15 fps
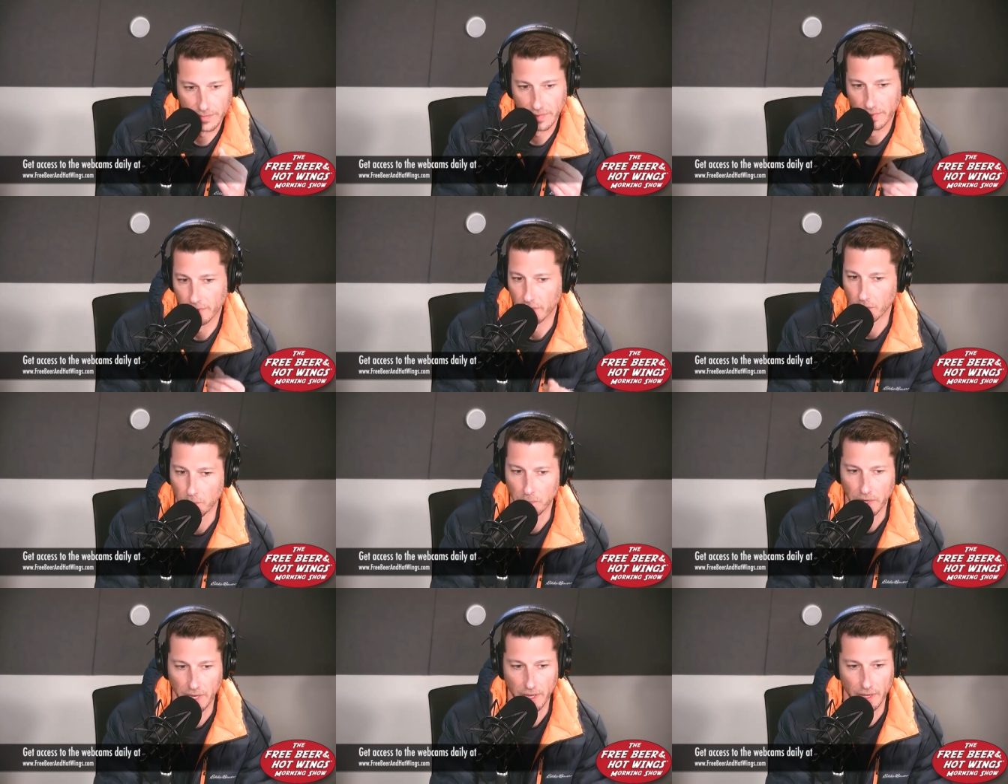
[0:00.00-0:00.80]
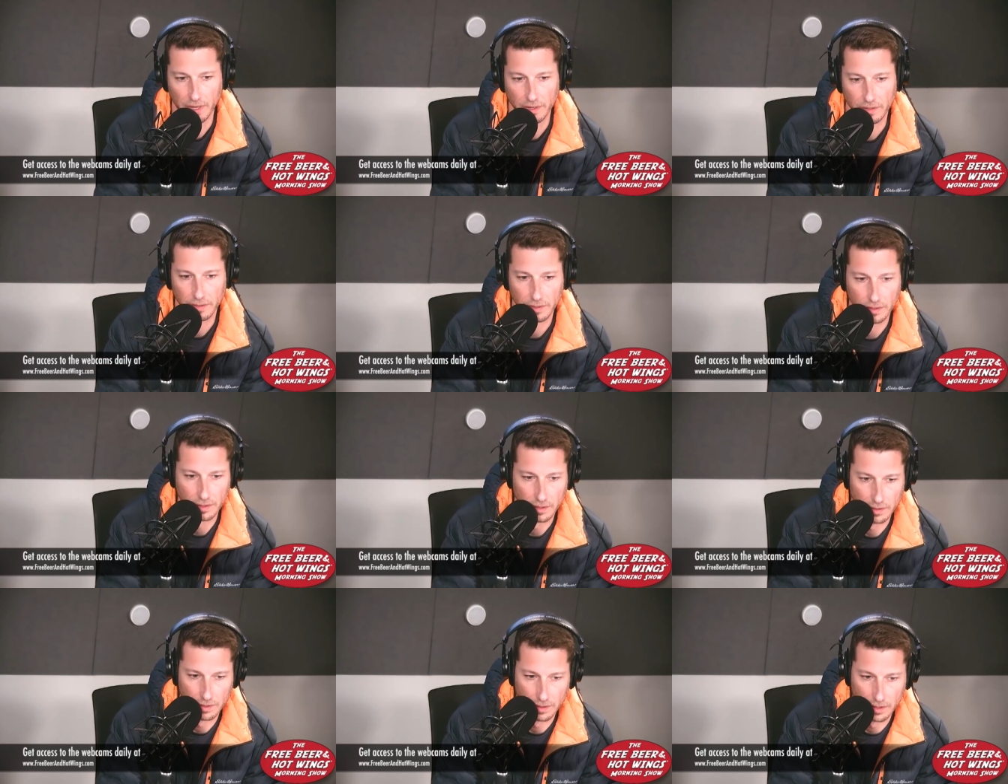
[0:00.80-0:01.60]
Oh, man.
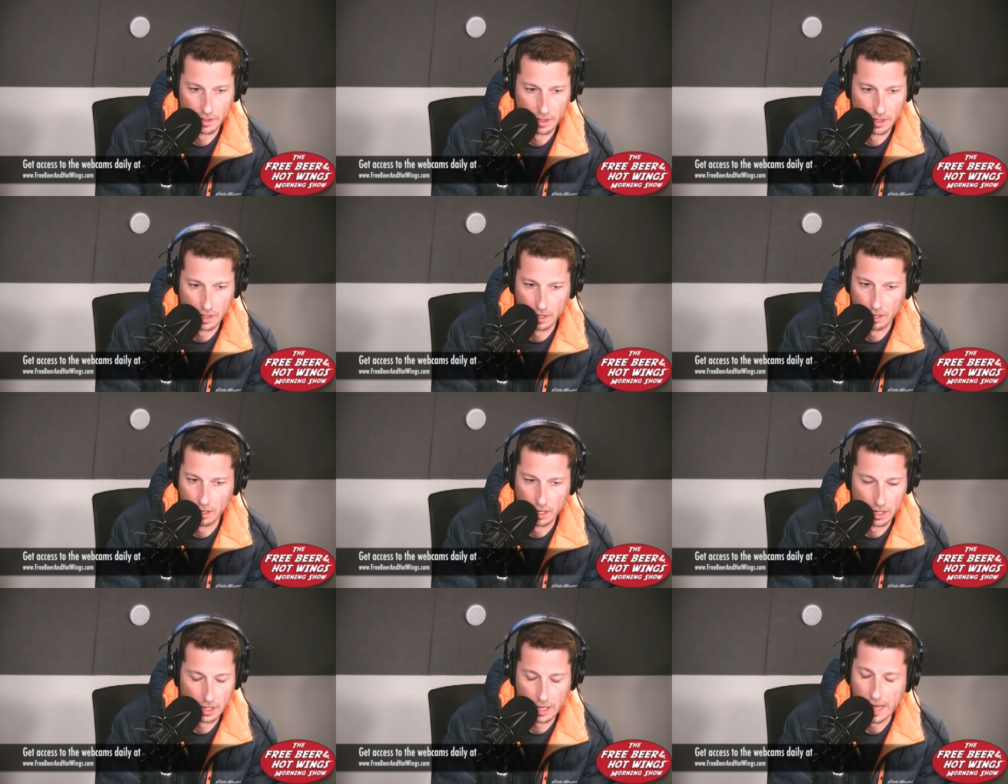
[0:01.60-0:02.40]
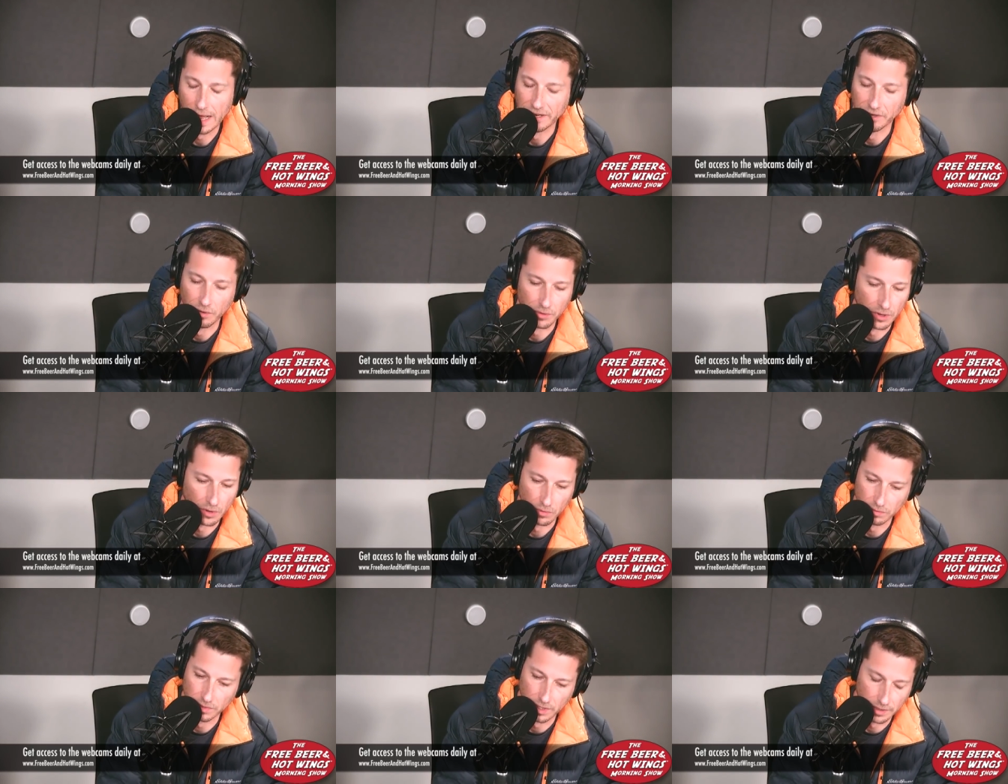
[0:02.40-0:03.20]
I don't
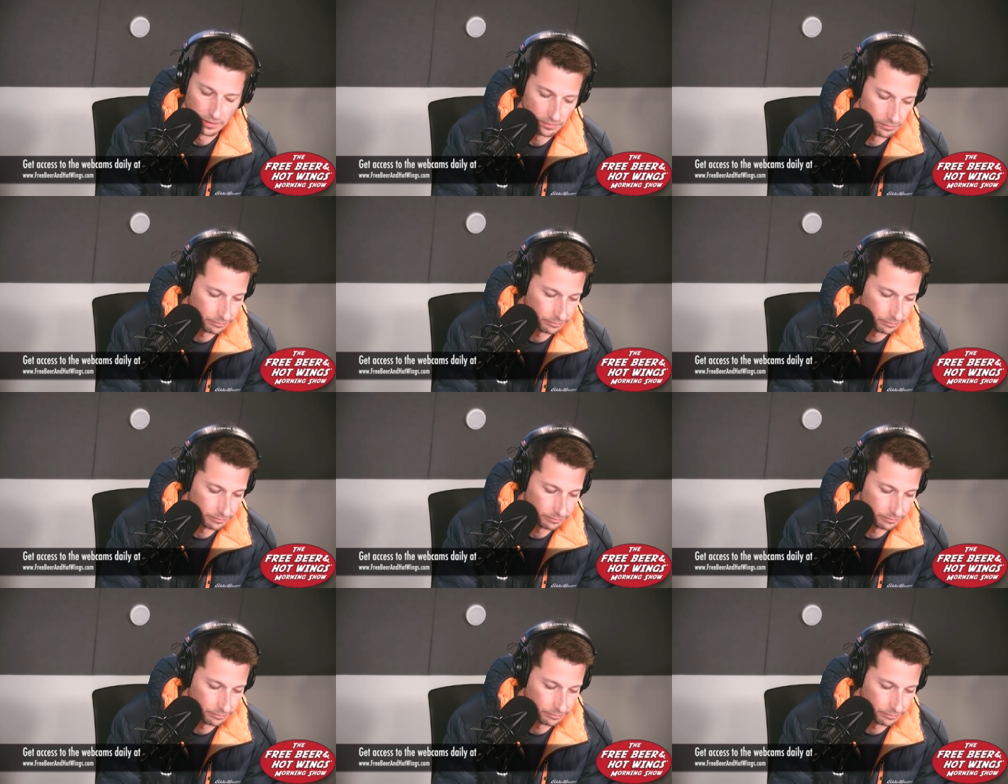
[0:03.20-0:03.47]
know. Done.